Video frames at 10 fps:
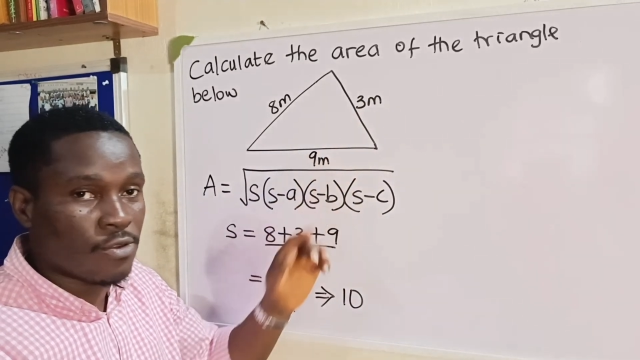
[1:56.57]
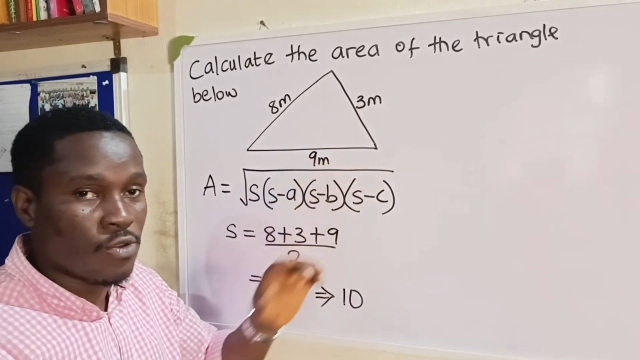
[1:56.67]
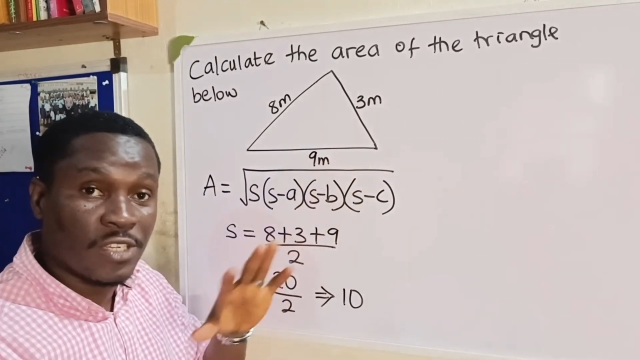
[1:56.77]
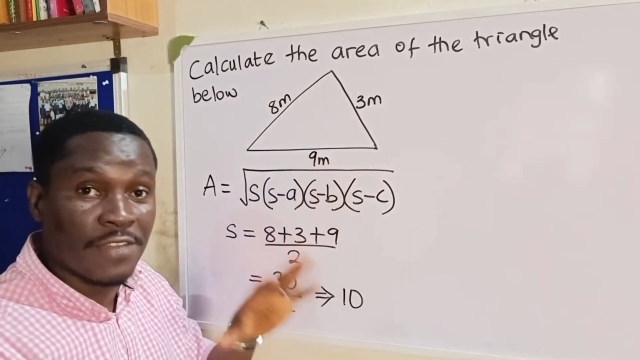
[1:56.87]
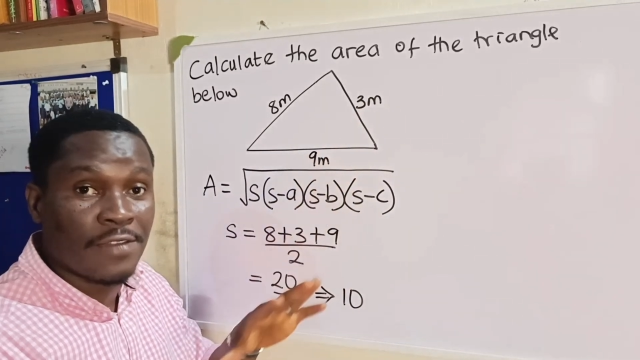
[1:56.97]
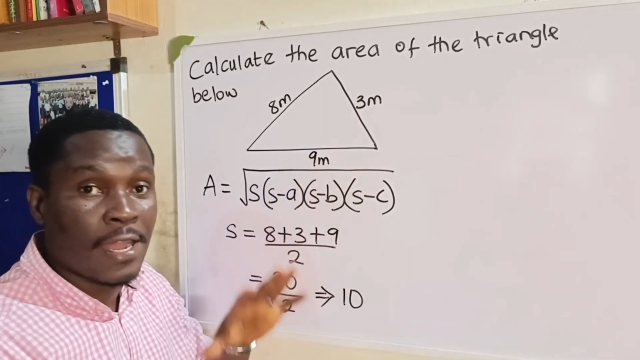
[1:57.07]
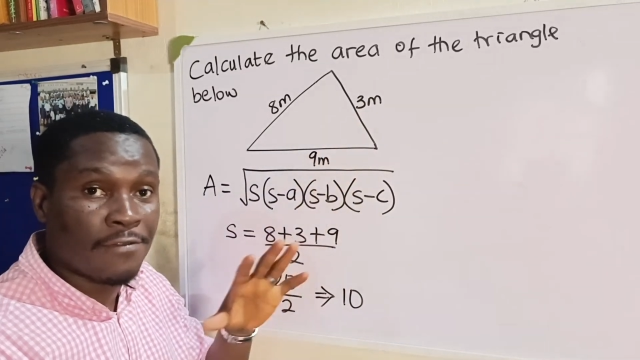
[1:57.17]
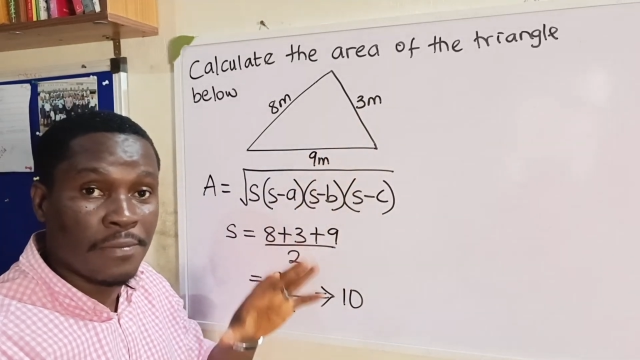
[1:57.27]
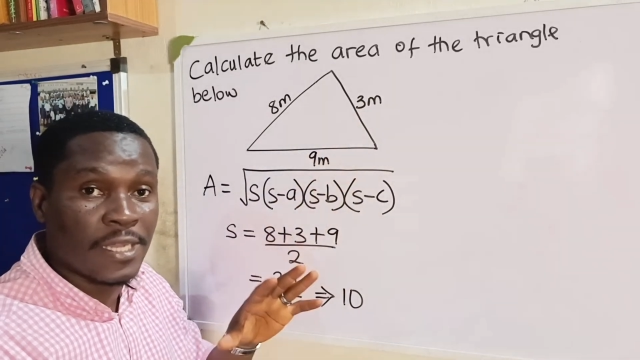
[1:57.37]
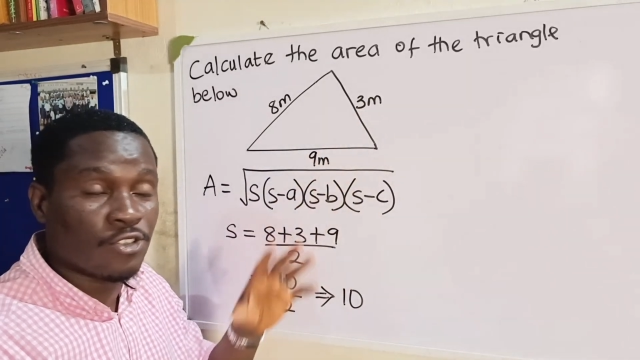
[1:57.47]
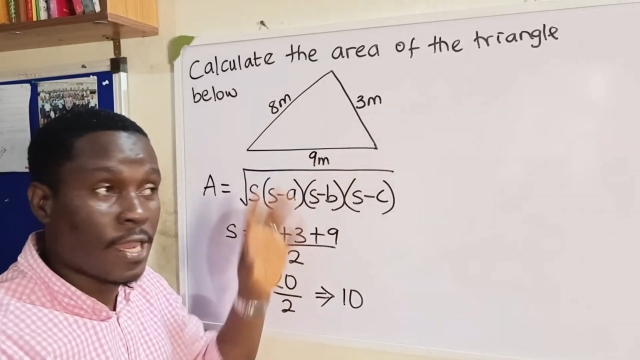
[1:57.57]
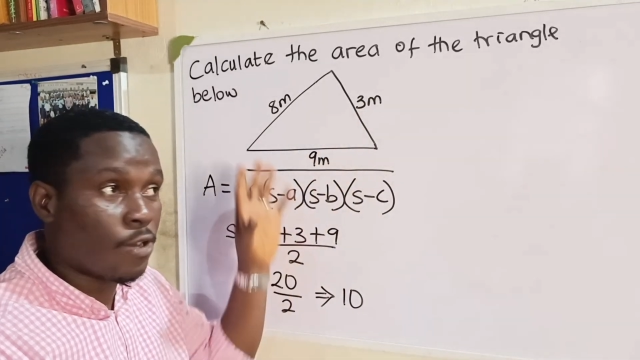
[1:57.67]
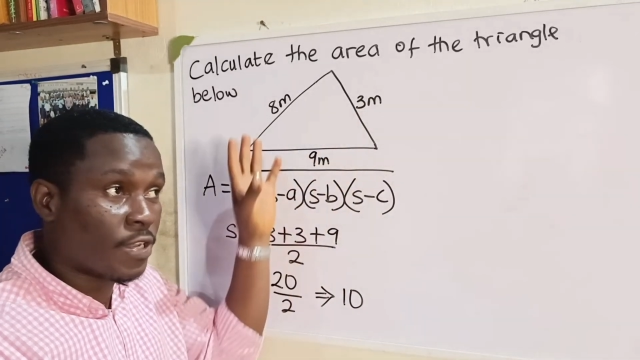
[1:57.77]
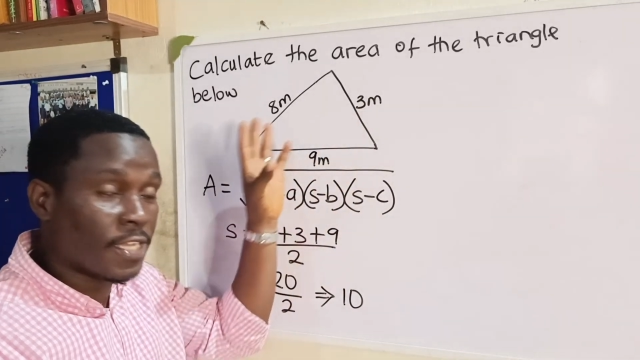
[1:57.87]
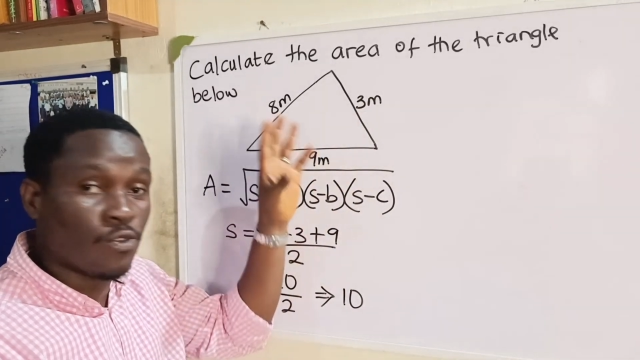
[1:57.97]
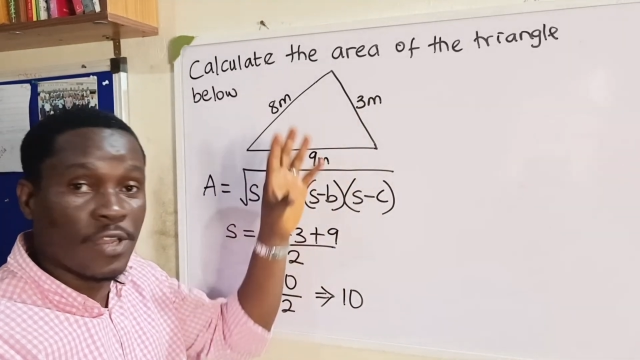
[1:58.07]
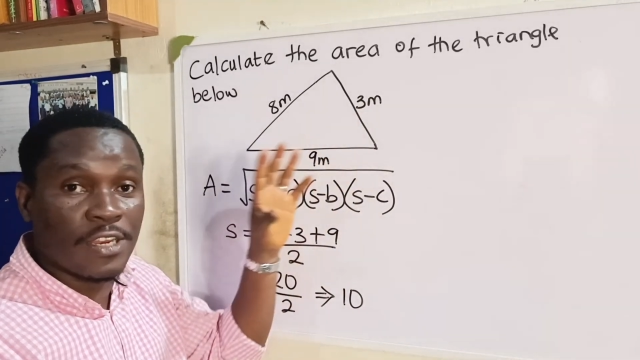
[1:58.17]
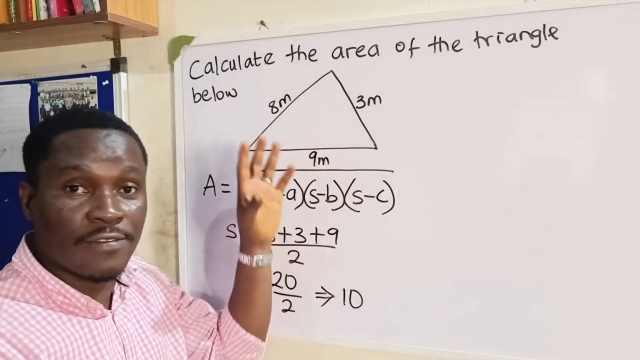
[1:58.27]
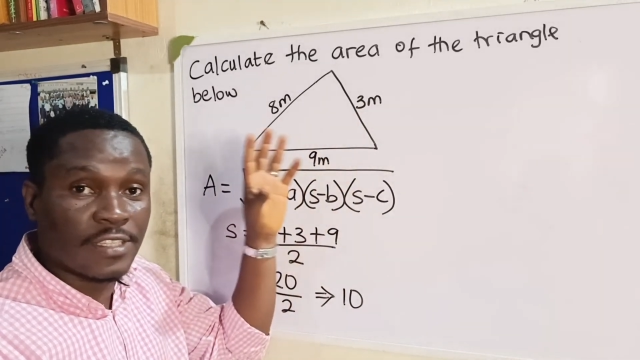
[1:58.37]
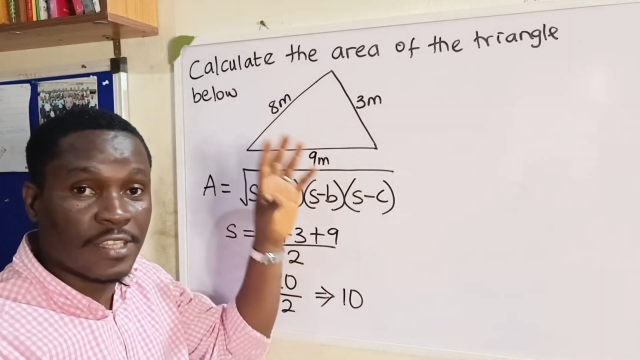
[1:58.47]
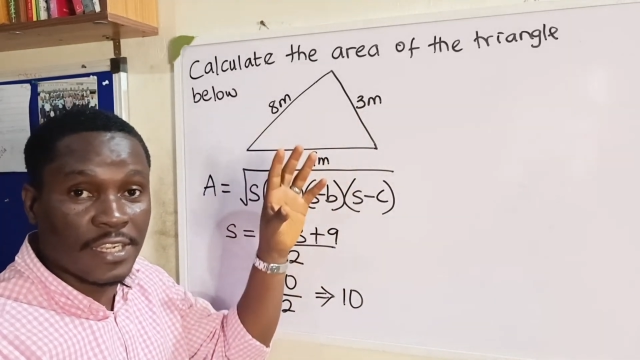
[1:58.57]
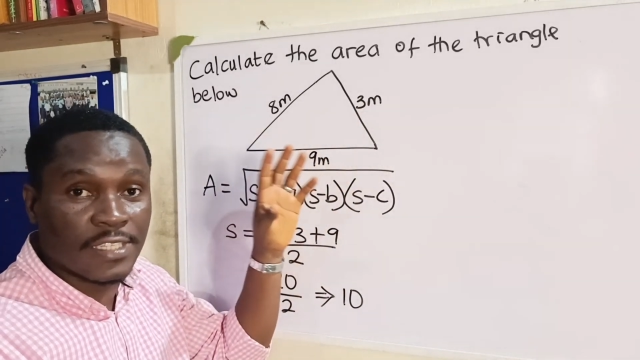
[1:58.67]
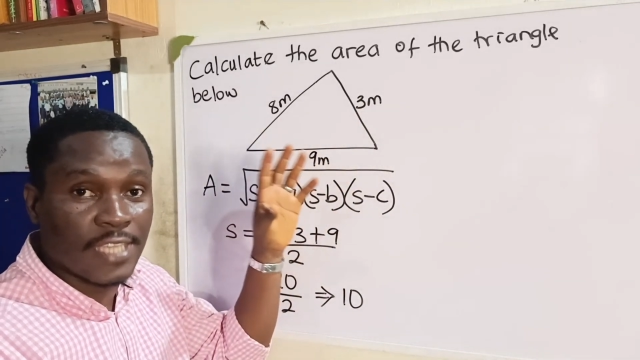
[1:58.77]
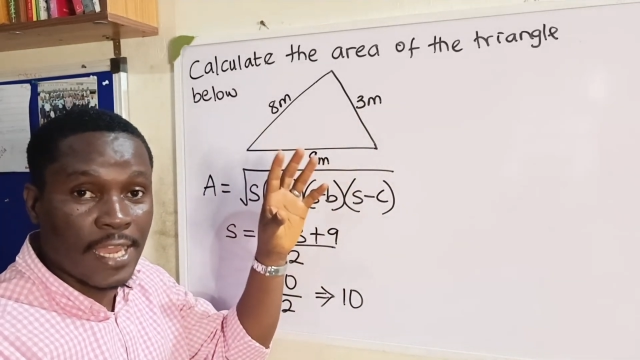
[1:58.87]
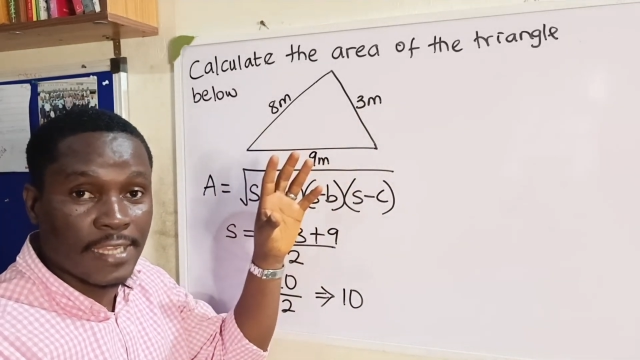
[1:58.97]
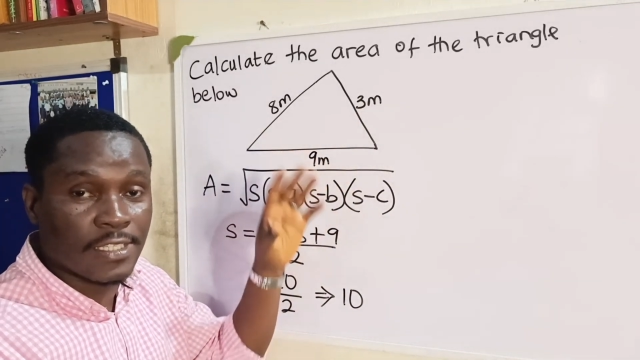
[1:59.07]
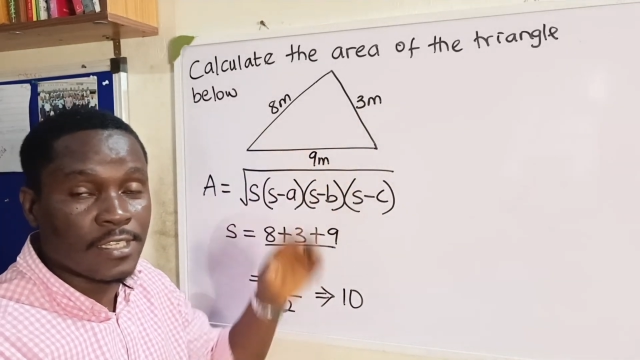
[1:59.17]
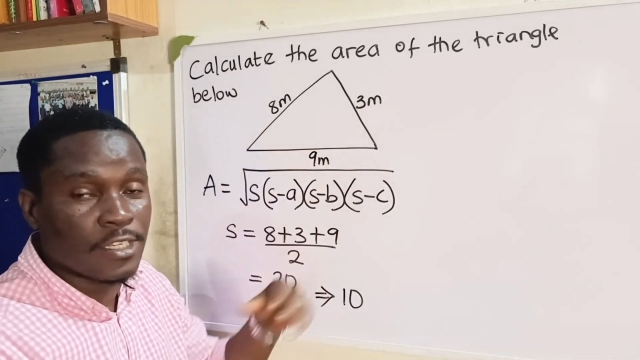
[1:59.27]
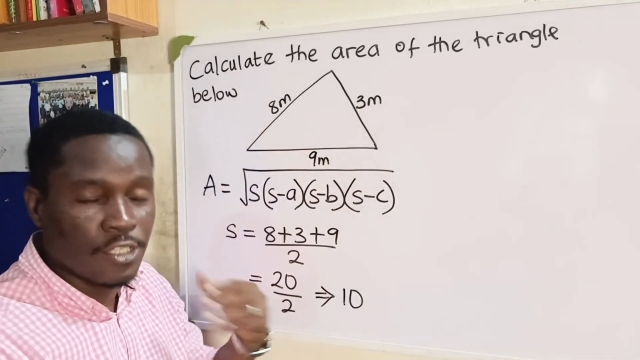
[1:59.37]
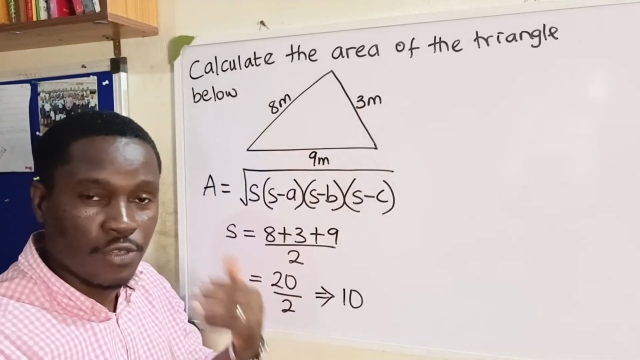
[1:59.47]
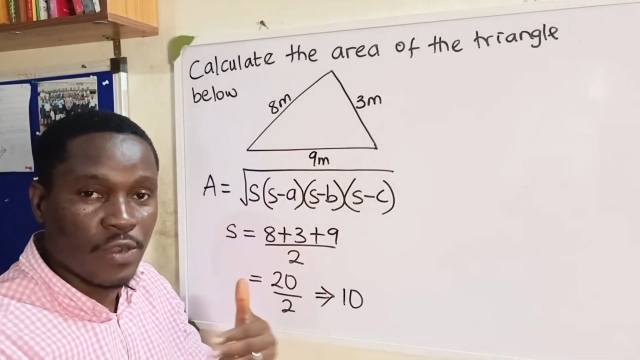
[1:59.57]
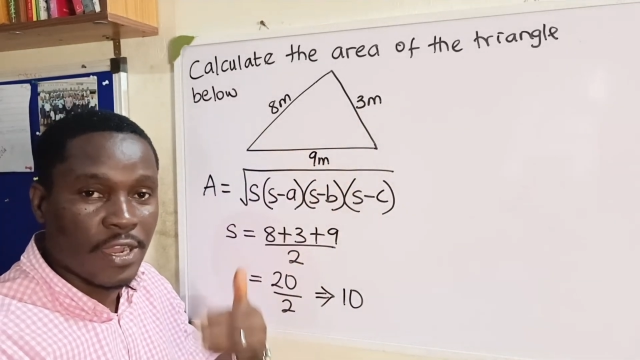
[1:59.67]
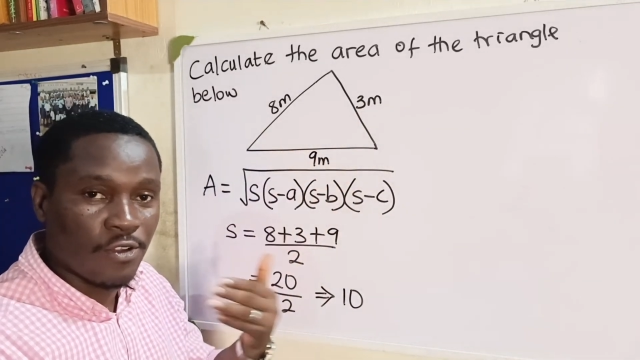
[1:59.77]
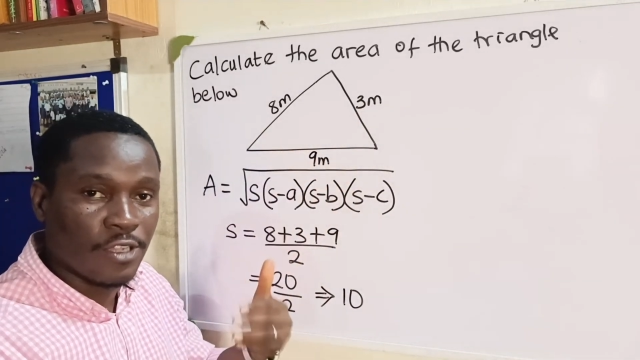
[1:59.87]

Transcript: Whichever alphabet you allocate to any of the three sides, you are